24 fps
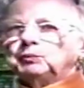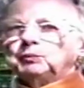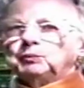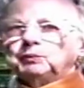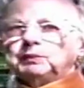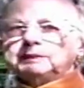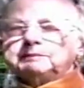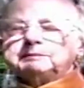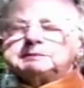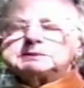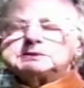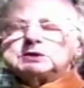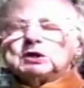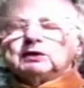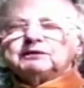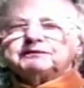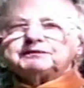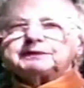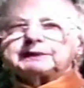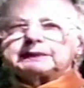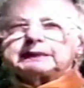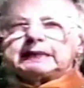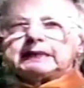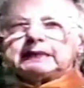rims off
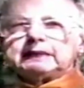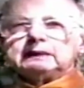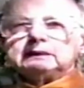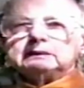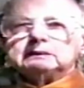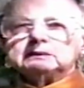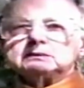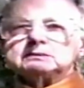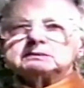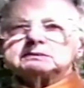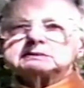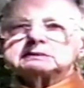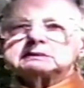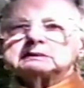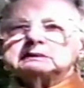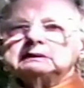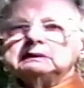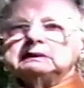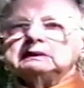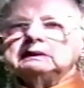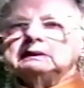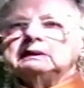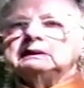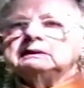the cans,
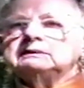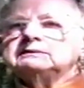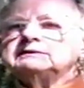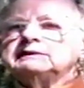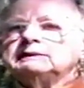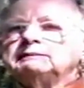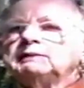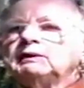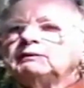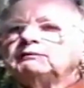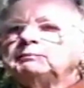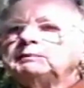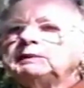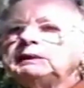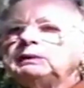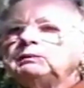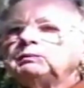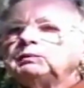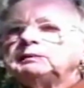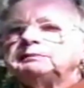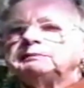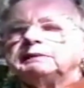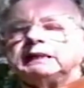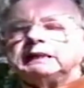some of them he
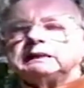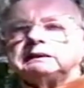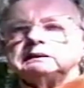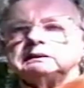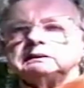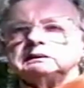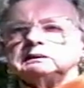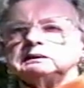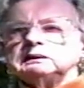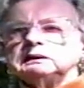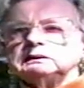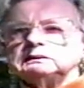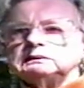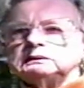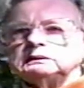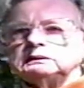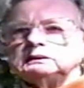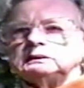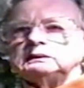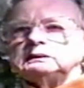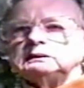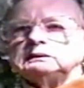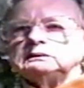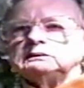would make and cut
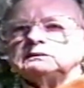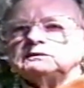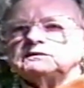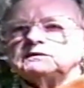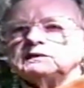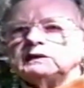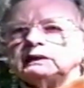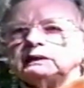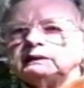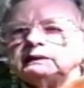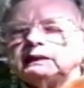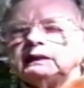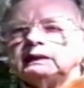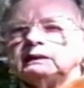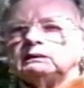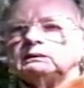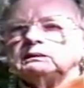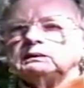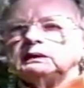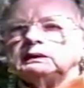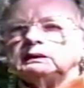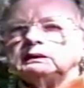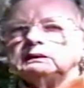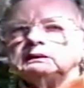the inside
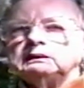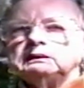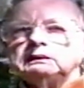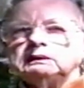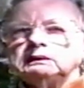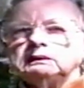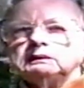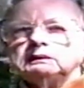out and